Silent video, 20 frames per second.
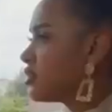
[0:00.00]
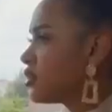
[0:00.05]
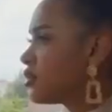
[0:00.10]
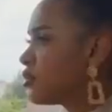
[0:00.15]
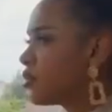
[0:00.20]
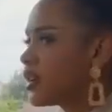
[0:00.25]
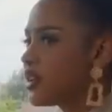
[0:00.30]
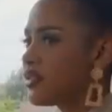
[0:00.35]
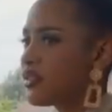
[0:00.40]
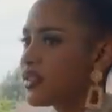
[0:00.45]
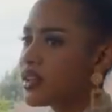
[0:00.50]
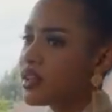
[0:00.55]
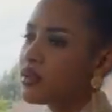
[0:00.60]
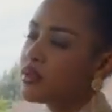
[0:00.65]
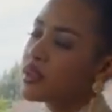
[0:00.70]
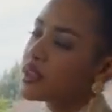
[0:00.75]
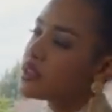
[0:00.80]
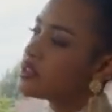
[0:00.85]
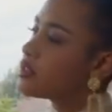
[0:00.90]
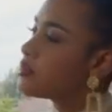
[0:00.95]
What if he didn't
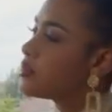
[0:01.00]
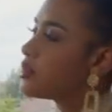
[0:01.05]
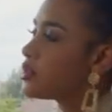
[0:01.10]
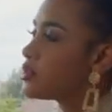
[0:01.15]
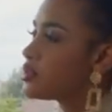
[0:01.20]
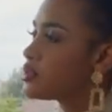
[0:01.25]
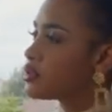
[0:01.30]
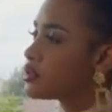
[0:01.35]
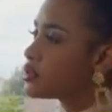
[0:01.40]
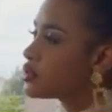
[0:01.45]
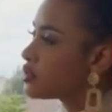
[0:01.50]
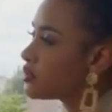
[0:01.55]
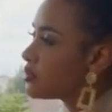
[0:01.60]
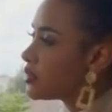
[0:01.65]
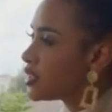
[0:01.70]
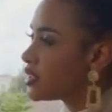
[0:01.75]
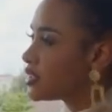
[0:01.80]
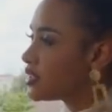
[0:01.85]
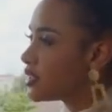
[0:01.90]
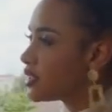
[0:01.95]
want to be on social
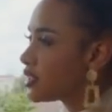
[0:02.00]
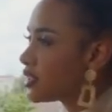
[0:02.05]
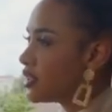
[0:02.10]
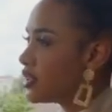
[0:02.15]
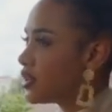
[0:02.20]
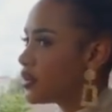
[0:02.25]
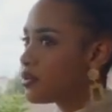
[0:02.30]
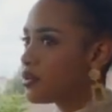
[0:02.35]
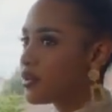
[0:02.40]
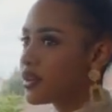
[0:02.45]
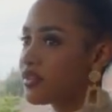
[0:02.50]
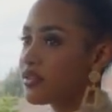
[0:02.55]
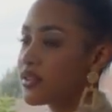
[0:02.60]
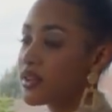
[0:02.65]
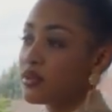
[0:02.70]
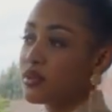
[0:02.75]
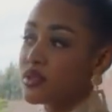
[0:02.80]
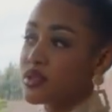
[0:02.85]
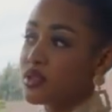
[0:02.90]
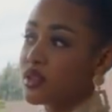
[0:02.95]
media? What if he
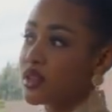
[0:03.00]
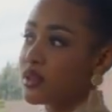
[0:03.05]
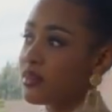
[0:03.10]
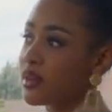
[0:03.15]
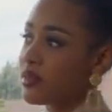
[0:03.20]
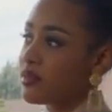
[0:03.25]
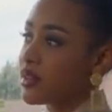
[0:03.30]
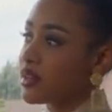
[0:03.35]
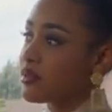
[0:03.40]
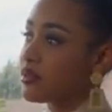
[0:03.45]
was not a public